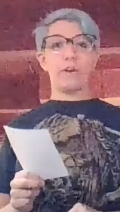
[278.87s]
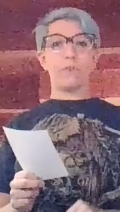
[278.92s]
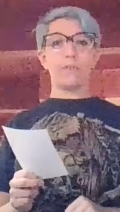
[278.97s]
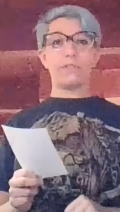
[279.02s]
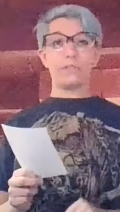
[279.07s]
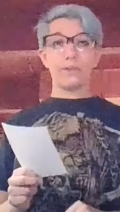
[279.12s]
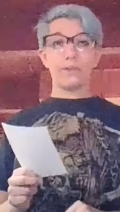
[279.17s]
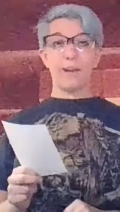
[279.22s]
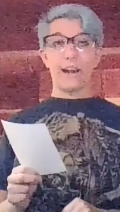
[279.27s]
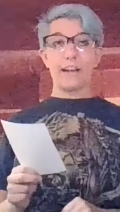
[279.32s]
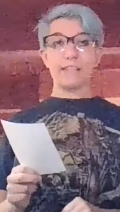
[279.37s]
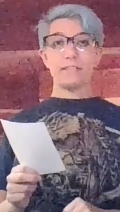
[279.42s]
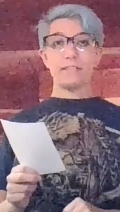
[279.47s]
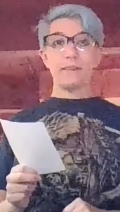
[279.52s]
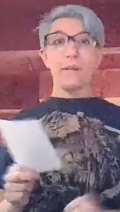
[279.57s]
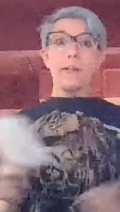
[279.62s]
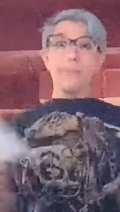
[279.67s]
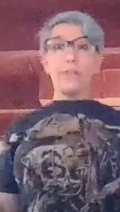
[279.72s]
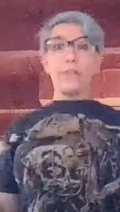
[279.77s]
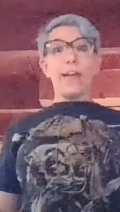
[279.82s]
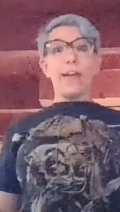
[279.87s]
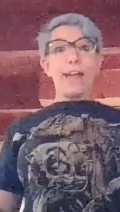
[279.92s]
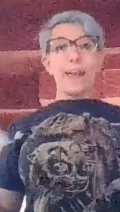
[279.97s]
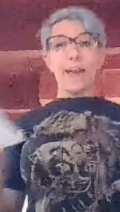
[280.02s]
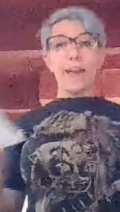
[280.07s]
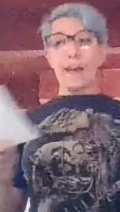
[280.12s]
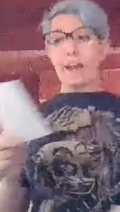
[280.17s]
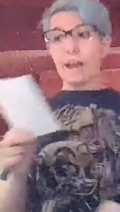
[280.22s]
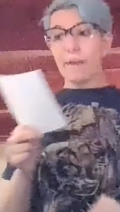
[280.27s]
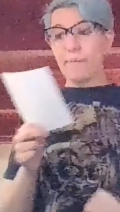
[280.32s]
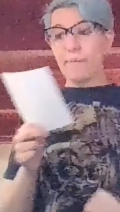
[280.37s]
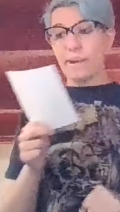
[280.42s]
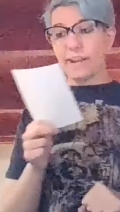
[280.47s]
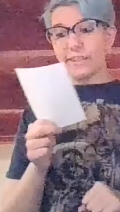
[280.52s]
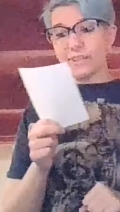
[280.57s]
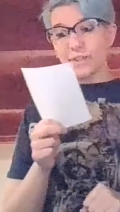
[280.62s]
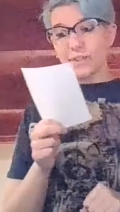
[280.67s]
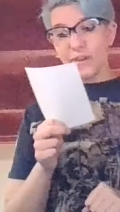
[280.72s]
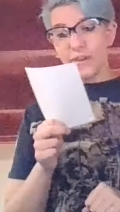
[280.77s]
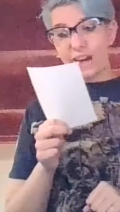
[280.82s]
form of trash, the
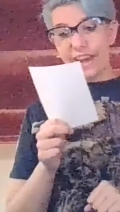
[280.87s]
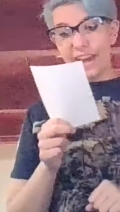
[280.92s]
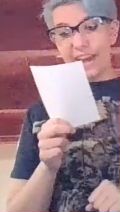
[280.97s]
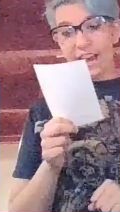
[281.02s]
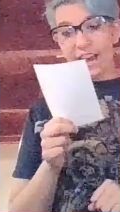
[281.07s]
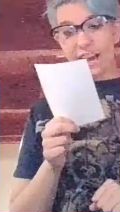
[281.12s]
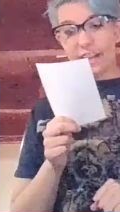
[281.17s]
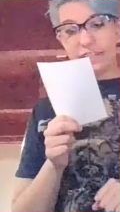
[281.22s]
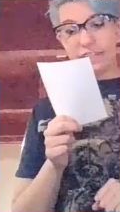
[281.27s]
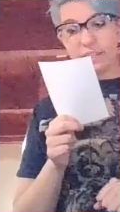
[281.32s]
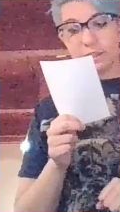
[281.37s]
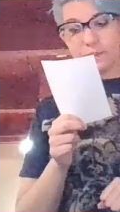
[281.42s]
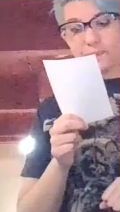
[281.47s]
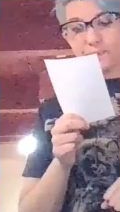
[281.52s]
anime trash.